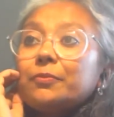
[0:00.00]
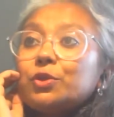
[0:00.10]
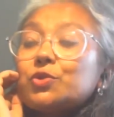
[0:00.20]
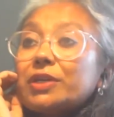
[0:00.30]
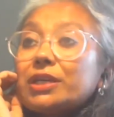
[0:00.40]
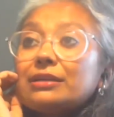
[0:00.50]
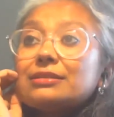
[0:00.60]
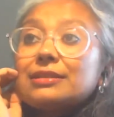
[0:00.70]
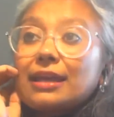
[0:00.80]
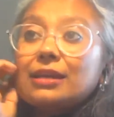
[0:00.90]
which we
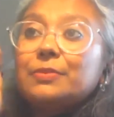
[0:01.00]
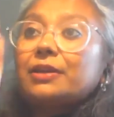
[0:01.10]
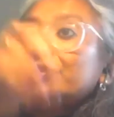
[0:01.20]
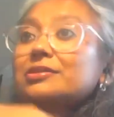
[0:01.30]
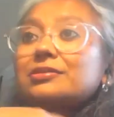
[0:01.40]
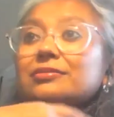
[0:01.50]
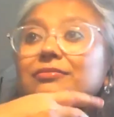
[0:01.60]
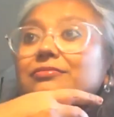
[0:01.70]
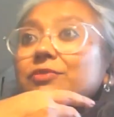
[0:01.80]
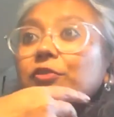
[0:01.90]
can tell because
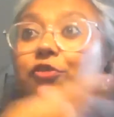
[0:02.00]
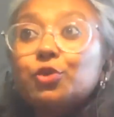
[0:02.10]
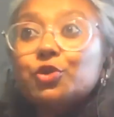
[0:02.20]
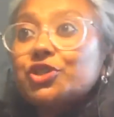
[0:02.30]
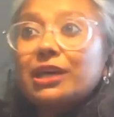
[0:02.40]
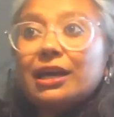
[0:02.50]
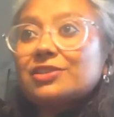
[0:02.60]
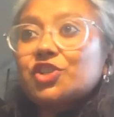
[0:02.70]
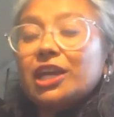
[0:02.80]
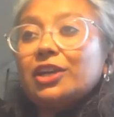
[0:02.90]
the food
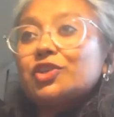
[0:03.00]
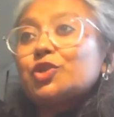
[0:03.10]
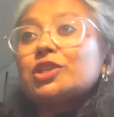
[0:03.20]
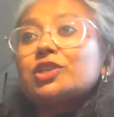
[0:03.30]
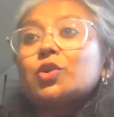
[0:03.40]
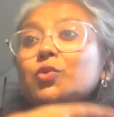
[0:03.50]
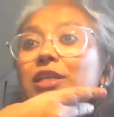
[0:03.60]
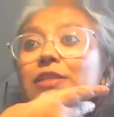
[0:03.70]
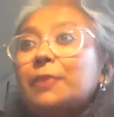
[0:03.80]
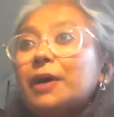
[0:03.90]
has changed. So there's
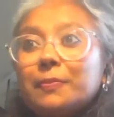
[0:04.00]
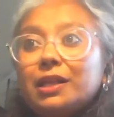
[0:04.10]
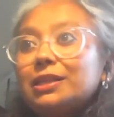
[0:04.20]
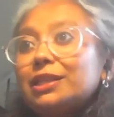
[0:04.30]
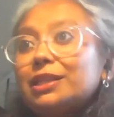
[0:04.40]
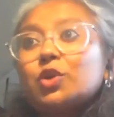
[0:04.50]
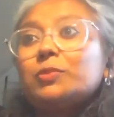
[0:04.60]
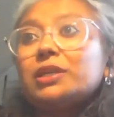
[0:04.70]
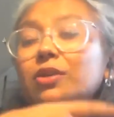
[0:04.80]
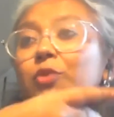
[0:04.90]
always parmal, there's
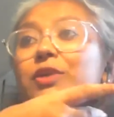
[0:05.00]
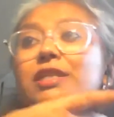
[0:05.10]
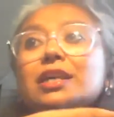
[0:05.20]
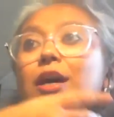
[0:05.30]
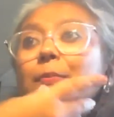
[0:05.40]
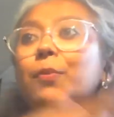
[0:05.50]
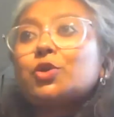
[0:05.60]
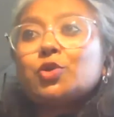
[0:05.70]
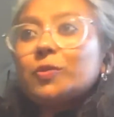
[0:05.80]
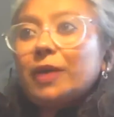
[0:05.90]
always
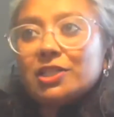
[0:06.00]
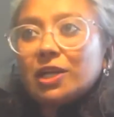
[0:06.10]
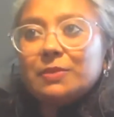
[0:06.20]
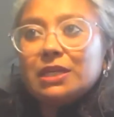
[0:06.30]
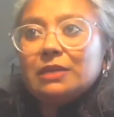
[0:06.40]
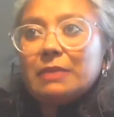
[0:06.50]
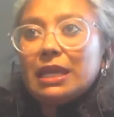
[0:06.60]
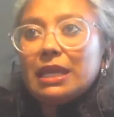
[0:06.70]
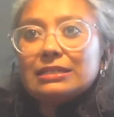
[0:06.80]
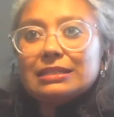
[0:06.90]
potol bhaja being
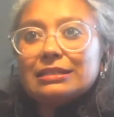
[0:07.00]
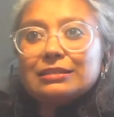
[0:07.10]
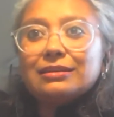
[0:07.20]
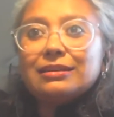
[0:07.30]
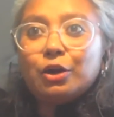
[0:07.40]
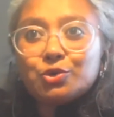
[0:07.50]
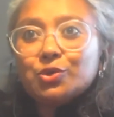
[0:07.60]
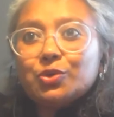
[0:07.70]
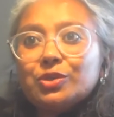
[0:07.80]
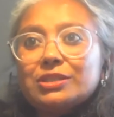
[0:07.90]
made in
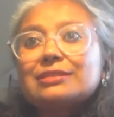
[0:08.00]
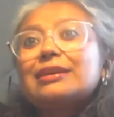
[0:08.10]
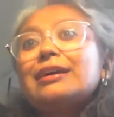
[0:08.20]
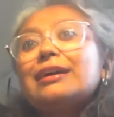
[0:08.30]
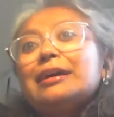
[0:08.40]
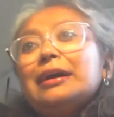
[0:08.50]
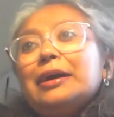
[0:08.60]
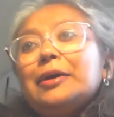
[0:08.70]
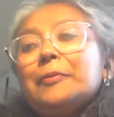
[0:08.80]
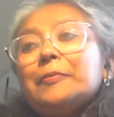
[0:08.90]
households.
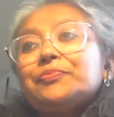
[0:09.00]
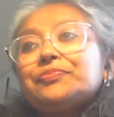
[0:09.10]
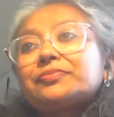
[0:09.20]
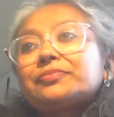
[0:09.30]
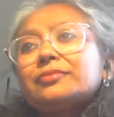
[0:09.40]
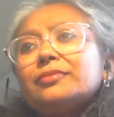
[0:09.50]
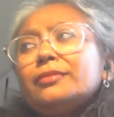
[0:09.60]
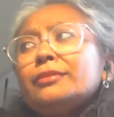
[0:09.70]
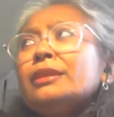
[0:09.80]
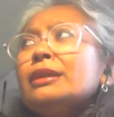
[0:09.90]
And
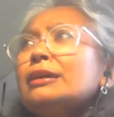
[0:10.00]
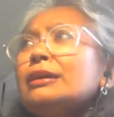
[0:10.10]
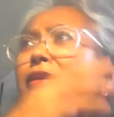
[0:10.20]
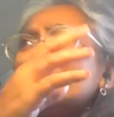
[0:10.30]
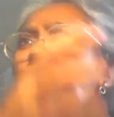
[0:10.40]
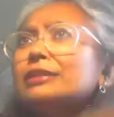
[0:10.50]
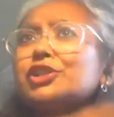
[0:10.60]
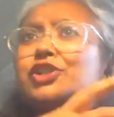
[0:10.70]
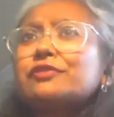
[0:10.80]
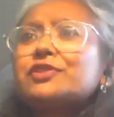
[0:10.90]
there are
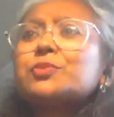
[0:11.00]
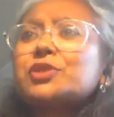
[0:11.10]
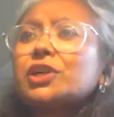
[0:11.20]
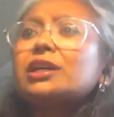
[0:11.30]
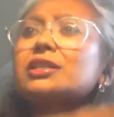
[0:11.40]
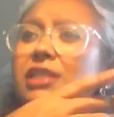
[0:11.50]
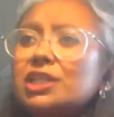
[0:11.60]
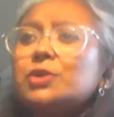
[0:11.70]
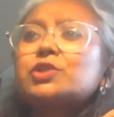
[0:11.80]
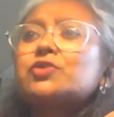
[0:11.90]
other shifts which are
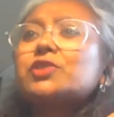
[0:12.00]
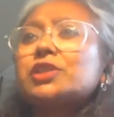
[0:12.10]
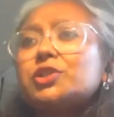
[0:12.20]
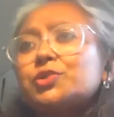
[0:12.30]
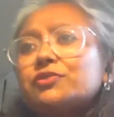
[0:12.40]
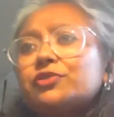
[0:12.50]
continuing to reduce